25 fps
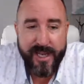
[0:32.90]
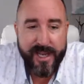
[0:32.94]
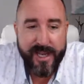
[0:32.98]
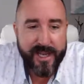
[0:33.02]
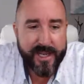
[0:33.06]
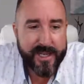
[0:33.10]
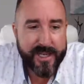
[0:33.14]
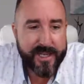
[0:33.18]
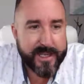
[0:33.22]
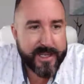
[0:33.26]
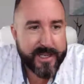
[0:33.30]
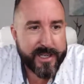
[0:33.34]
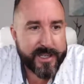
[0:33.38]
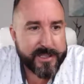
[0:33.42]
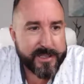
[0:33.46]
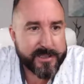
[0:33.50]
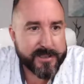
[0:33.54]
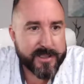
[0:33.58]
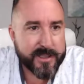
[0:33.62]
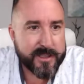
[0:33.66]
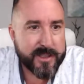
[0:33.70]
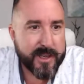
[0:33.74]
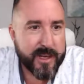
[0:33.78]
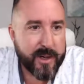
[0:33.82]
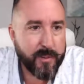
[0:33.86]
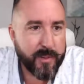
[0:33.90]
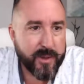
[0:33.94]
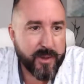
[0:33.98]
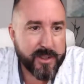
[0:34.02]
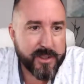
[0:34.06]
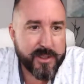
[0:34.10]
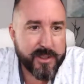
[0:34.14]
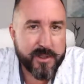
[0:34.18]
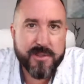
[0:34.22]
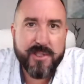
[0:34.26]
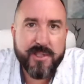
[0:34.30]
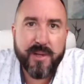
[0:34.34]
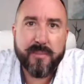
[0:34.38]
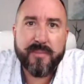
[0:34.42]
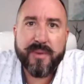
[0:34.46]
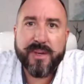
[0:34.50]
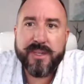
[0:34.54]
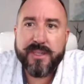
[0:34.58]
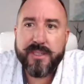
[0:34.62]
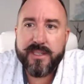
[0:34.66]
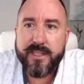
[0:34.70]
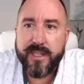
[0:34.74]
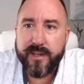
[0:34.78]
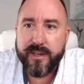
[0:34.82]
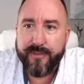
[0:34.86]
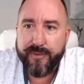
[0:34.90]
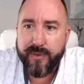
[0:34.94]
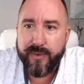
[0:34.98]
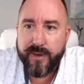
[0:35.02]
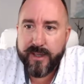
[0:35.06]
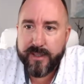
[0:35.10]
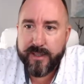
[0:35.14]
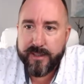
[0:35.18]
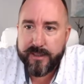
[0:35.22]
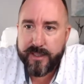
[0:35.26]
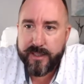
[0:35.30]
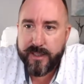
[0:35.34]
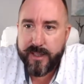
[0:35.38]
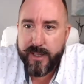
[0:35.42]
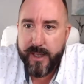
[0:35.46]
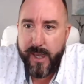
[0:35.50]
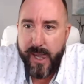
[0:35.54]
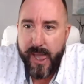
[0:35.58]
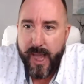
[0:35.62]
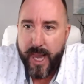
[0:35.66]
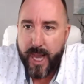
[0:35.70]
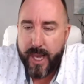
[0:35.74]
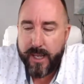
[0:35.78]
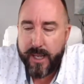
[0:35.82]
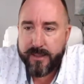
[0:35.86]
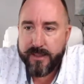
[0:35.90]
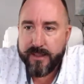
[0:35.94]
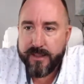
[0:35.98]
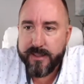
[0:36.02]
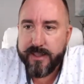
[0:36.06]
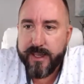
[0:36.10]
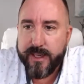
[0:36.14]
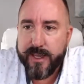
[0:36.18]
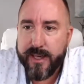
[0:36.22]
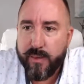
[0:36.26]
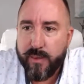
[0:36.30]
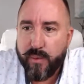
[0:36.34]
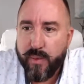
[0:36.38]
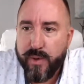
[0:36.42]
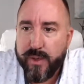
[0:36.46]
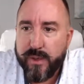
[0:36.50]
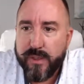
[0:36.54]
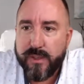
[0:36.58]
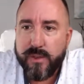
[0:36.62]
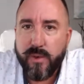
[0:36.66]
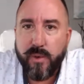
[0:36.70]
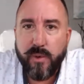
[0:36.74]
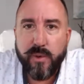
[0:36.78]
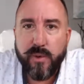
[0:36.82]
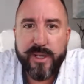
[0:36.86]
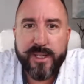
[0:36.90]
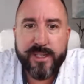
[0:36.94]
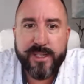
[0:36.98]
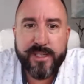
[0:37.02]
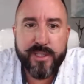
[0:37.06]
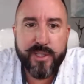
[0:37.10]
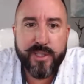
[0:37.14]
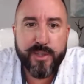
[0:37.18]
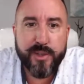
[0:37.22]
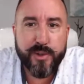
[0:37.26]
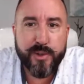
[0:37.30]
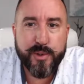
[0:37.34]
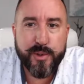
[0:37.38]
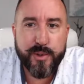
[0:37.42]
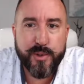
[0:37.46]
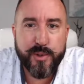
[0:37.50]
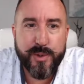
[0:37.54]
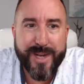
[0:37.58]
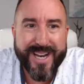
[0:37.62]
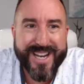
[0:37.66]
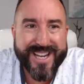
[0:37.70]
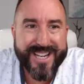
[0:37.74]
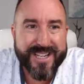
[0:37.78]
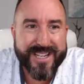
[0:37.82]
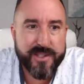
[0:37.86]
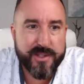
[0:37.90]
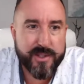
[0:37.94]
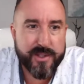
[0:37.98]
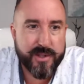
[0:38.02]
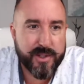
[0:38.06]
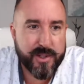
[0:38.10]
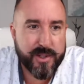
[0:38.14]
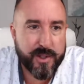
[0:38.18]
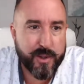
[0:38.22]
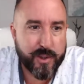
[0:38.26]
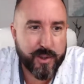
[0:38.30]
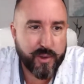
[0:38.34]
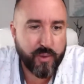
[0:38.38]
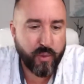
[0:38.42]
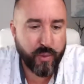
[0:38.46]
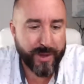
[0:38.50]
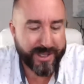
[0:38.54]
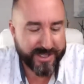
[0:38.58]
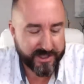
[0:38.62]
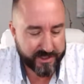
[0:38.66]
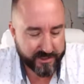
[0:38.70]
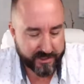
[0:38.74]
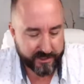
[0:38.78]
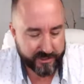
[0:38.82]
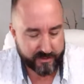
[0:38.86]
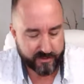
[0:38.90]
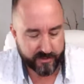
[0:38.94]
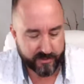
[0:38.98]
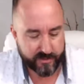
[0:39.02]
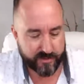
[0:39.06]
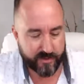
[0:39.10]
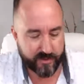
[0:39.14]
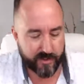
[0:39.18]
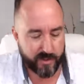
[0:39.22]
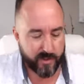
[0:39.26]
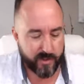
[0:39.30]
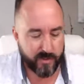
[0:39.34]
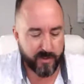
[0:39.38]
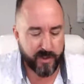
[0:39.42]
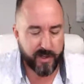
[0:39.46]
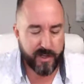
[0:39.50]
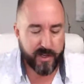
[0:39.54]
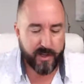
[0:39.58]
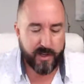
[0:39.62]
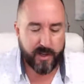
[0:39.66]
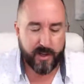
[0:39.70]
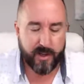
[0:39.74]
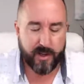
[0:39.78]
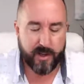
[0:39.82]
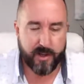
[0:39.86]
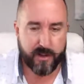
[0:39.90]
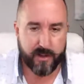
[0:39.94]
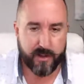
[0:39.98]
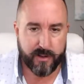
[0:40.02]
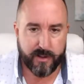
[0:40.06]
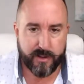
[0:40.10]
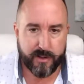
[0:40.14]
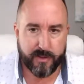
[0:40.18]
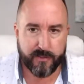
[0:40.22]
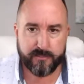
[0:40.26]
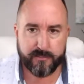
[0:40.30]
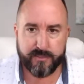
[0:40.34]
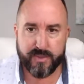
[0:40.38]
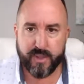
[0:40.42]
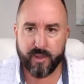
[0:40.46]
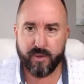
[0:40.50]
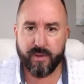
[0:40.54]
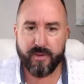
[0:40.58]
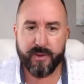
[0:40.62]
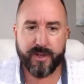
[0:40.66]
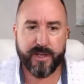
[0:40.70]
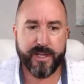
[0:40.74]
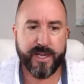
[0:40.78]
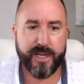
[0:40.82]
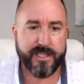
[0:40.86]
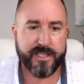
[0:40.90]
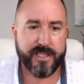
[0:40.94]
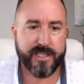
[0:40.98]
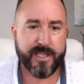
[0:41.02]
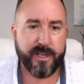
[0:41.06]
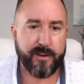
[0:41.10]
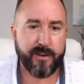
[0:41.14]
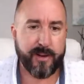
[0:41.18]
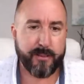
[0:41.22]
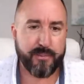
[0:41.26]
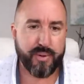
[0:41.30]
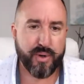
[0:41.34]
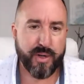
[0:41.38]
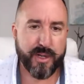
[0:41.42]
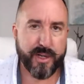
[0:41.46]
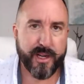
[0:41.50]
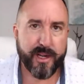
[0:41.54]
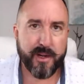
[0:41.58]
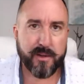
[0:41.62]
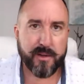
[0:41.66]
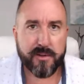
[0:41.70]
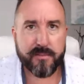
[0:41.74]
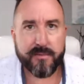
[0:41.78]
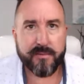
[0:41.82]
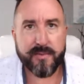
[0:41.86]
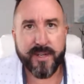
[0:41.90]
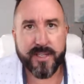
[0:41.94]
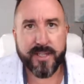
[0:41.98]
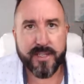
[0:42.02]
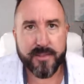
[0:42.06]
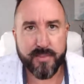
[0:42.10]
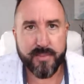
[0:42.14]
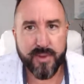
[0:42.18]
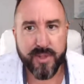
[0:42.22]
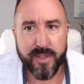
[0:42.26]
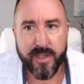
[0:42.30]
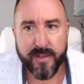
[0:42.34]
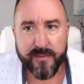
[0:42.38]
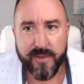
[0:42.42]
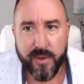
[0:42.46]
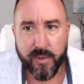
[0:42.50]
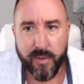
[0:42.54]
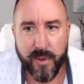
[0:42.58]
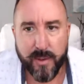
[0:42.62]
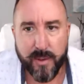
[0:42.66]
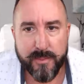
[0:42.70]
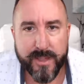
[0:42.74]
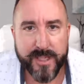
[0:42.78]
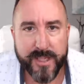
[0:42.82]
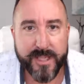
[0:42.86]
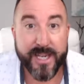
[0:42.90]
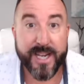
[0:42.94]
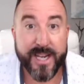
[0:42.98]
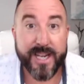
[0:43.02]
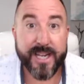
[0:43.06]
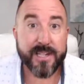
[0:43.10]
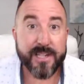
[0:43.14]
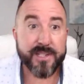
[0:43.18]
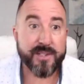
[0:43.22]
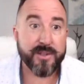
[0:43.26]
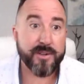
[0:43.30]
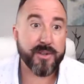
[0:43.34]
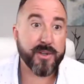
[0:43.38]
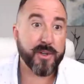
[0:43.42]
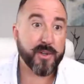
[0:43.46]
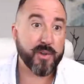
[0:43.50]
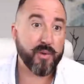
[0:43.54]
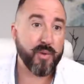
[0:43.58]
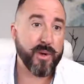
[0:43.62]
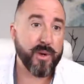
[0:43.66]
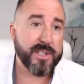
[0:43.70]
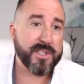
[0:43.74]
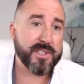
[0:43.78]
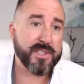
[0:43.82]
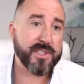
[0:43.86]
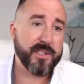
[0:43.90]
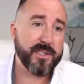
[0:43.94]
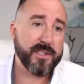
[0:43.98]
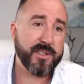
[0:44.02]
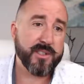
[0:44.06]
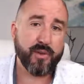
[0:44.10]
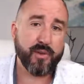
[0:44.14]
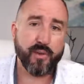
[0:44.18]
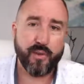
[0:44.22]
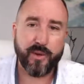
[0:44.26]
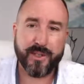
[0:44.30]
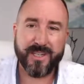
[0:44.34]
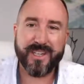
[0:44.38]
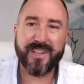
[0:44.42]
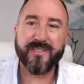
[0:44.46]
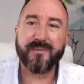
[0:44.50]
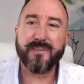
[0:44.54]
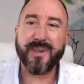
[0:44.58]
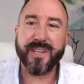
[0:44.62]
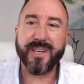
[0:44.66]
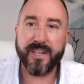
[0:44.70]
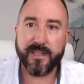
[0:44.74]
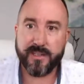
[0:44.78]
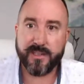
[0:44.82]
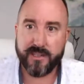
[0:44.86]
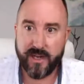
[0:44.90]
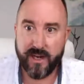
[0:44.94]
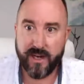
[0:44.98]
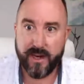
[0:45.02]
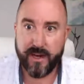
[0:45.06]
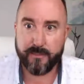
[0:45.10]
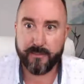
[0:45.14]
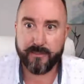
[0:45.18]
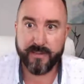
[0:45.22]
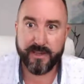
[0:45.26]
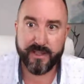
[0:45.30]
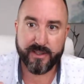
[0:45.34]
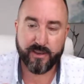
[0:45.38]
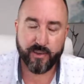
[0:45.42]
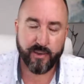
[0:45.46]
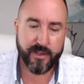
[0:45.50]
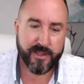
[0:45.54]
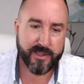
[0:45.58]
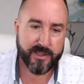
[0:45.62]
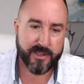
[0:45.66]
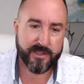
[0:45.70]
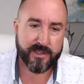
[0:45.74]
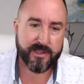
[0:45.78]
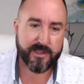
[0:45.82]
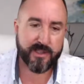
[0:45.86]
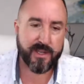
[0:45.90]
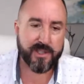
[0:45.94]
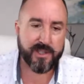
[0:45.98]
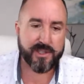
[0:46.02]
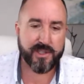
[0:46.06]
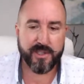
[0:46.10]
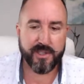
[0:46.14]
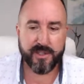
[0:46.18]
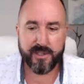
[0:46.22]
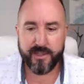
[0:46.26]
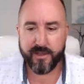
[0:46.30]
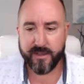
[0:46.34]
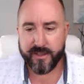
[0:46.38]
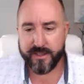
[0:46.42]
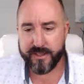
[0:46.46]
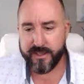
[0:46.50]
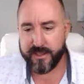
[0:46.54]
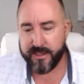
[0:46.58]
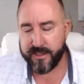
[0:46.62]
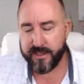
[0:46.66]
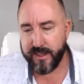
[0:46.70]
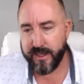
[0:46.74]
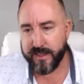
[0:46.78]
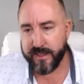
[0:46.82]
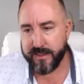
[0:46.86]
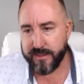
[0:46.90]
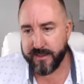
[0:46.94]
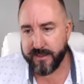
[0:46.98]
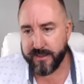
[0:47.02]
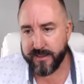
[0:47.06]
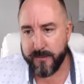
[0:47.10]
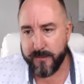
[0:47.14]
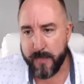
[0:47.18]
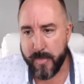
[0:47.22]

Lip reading: And today we're going to do something different. Today we're going to answer your questions. So 2 or 3 days ago, I put it out on Facebook. If you want me to answer your questions or give me a topic or a discussion to discuss,